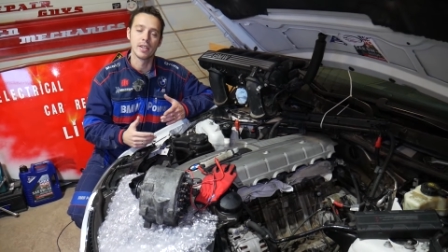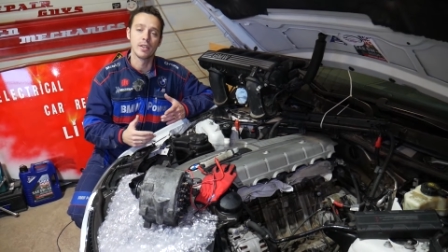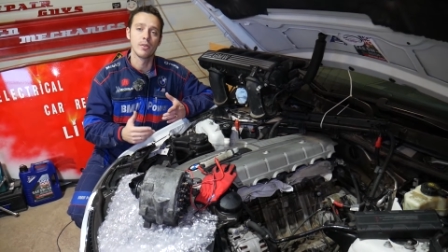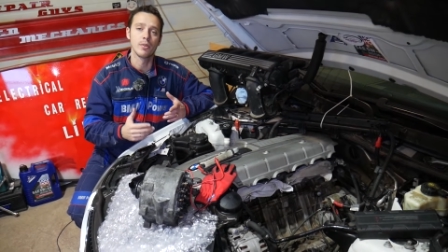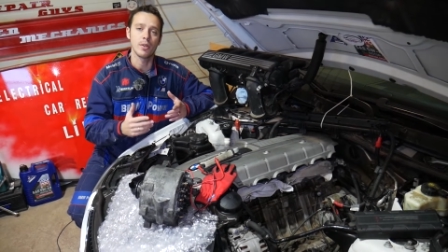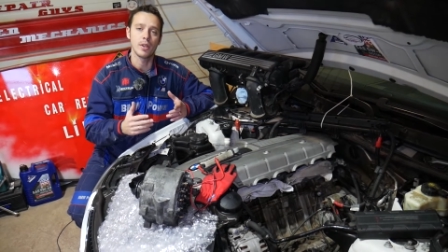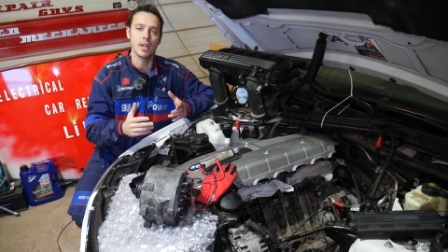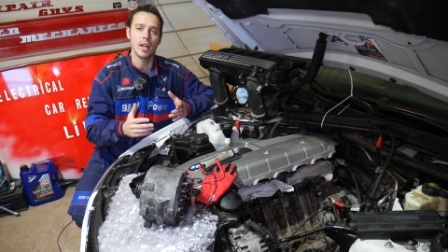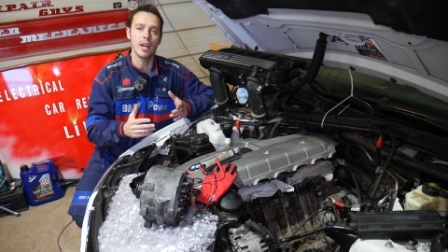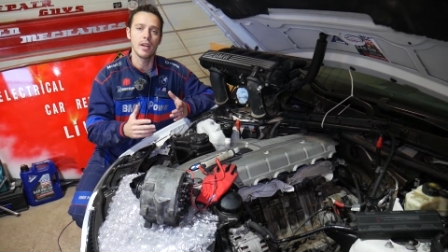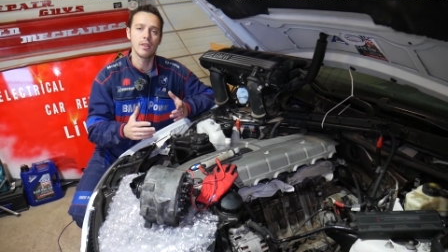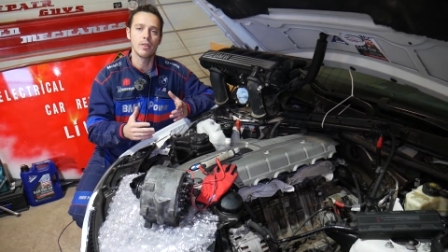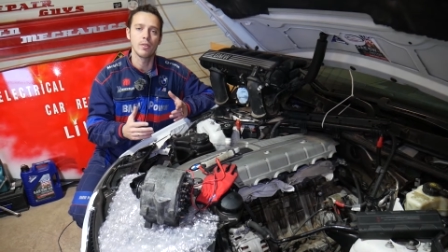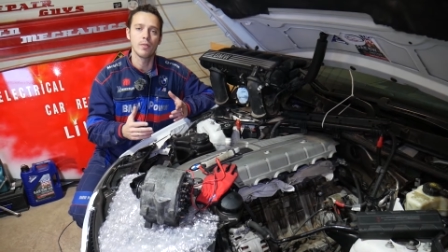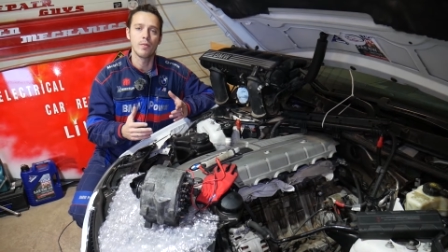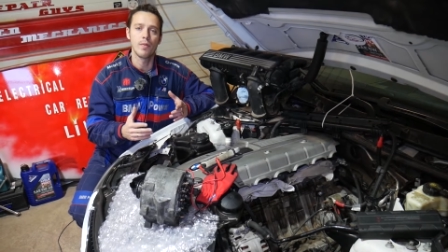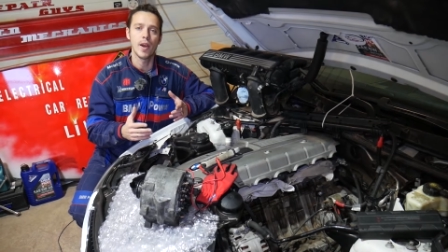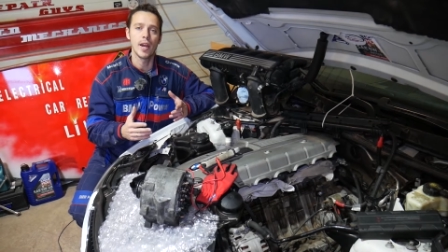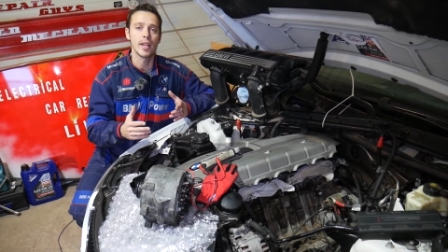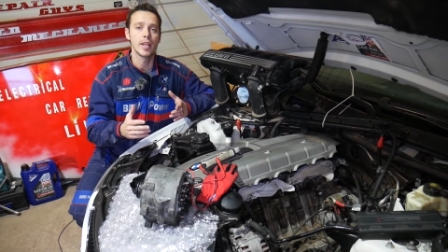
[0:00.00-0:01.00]
and you're trying
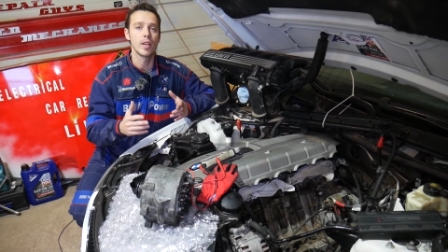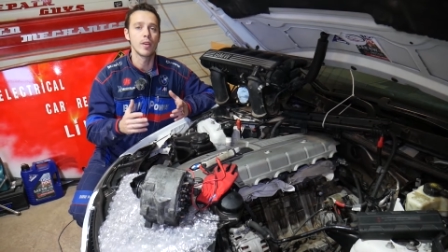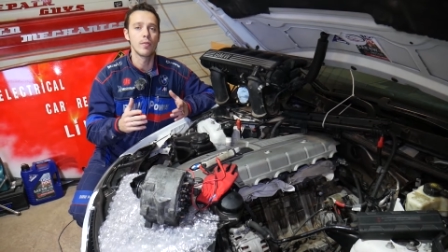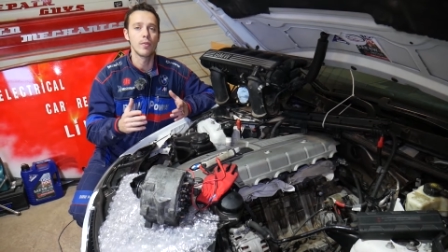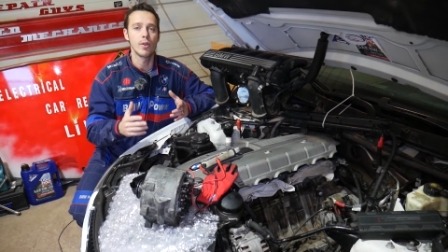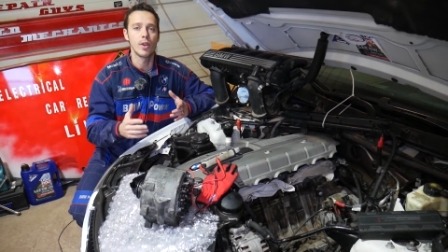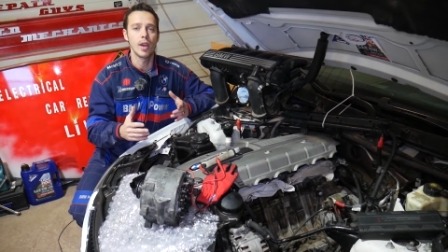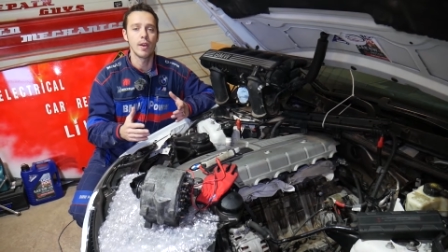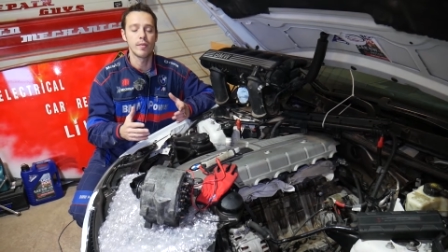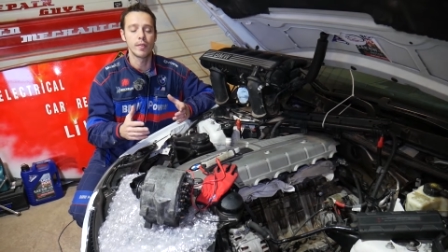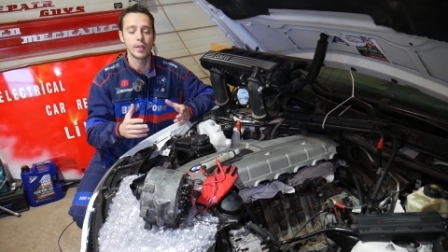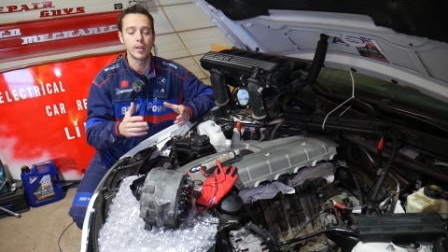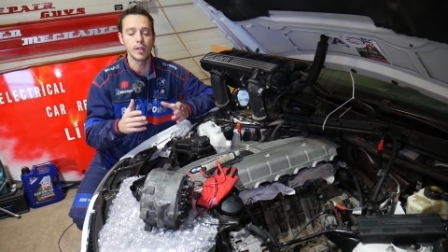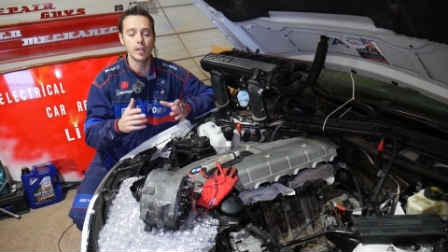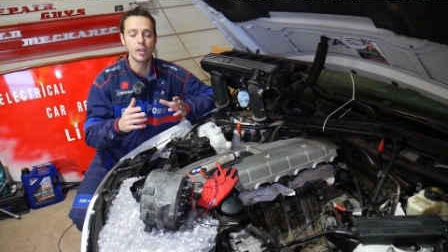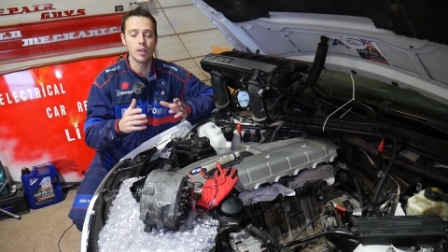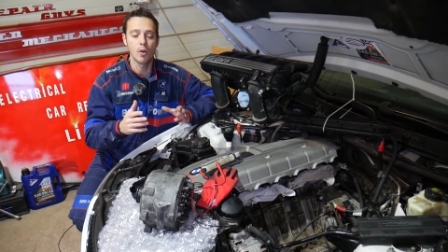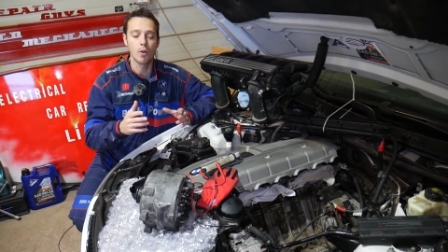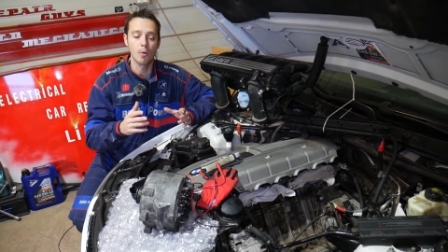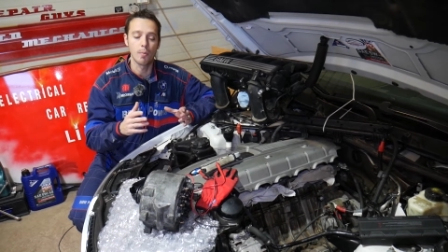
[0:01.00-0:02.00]
to find if you have a
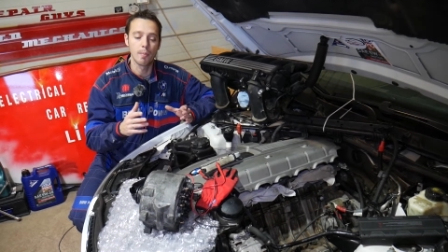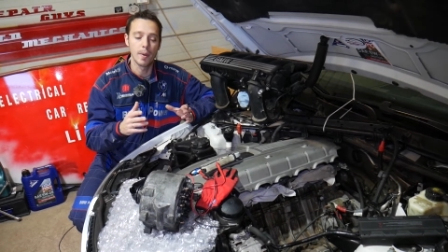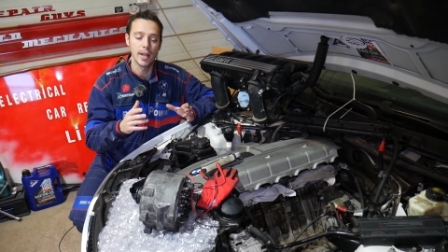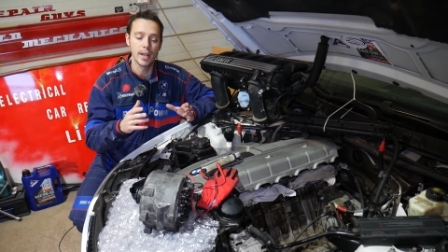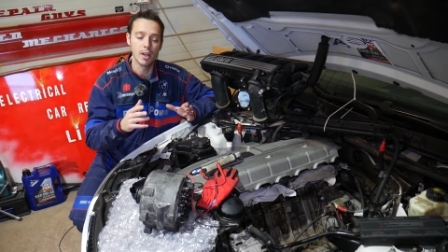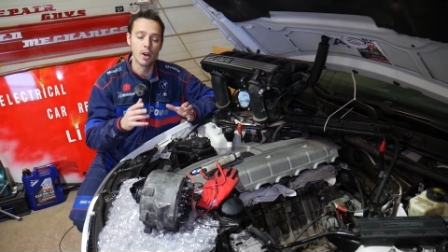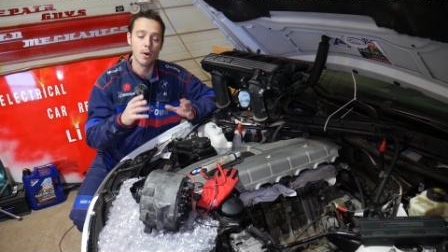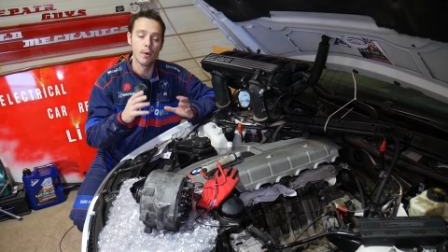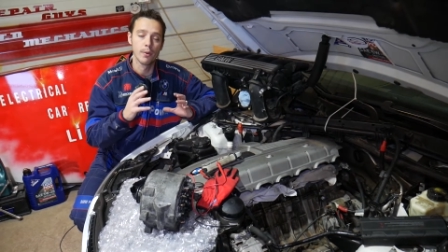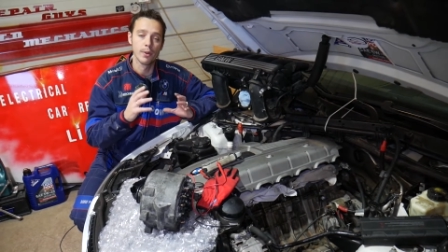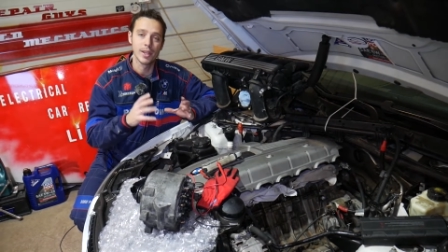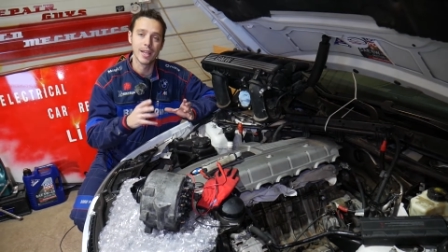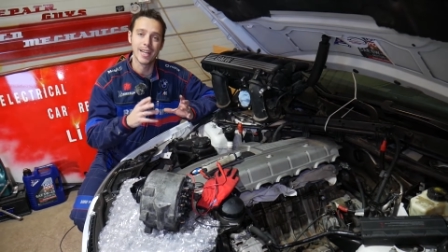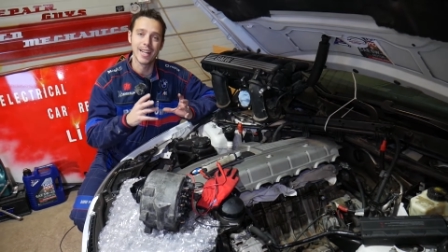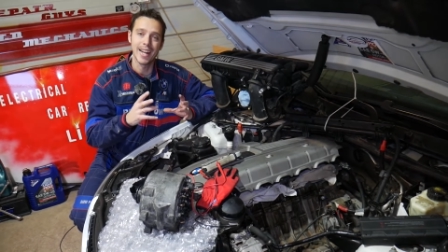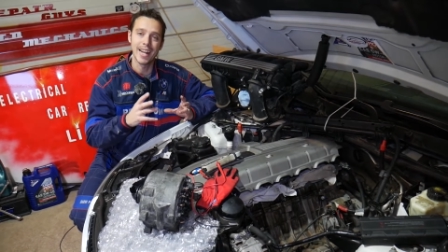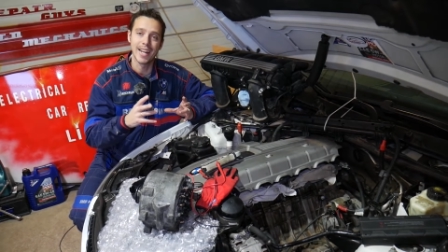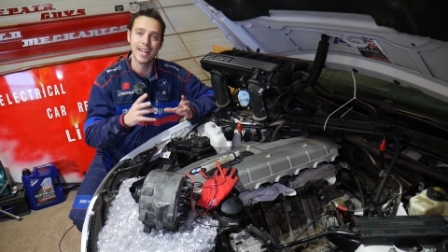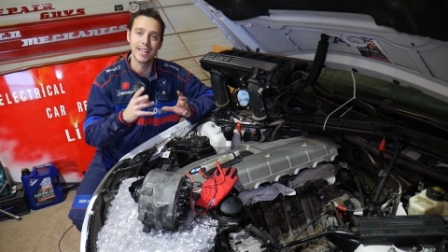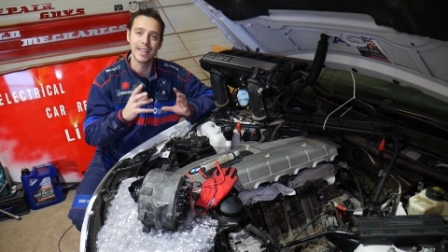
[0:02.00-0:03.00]
good or bad
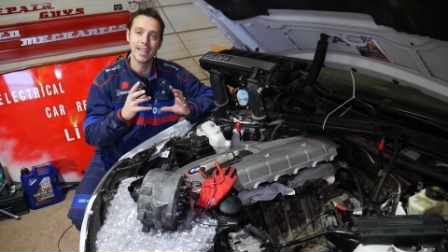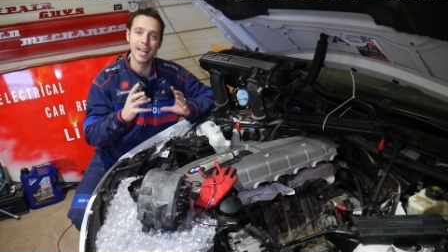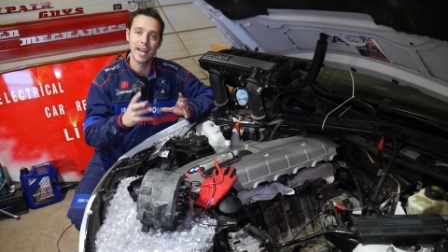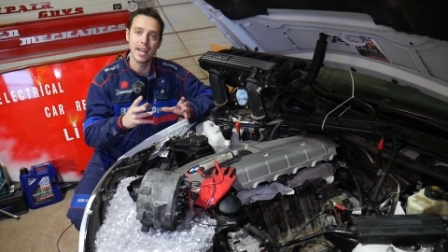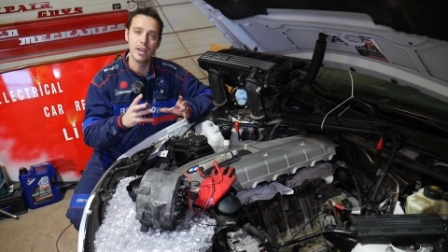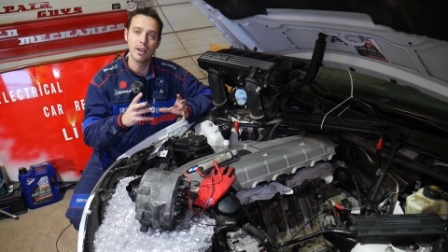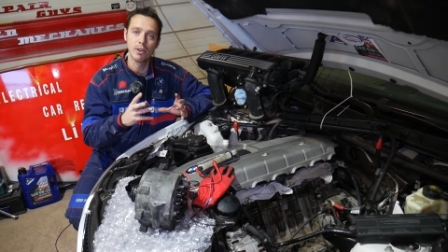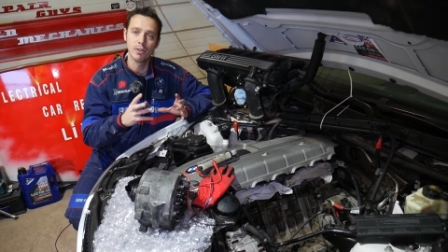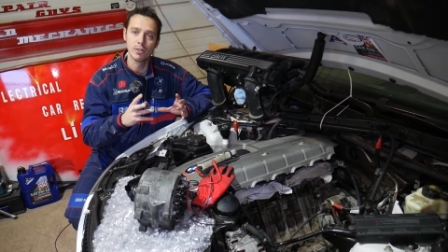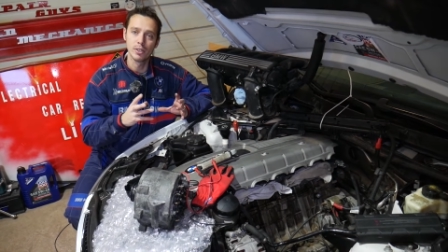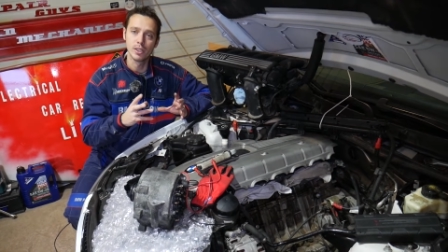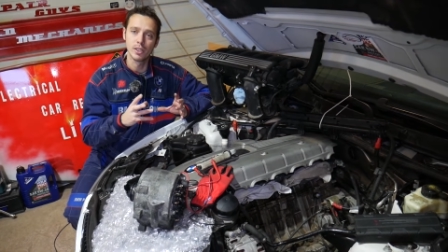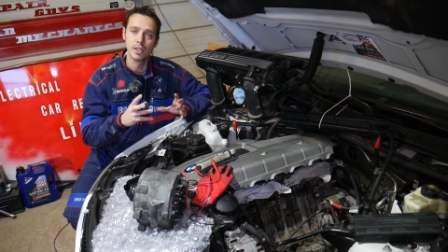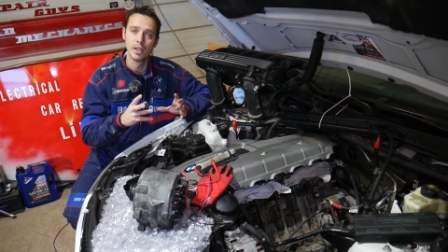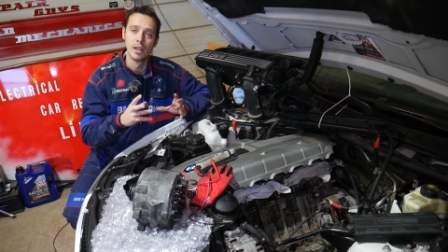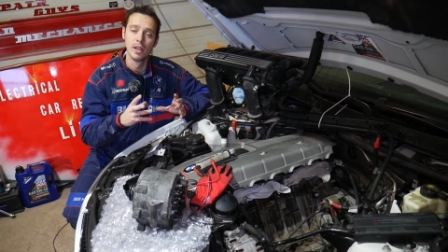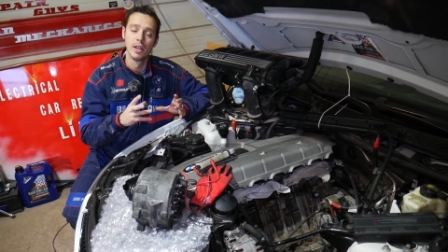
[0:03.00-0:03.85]
alternator diodes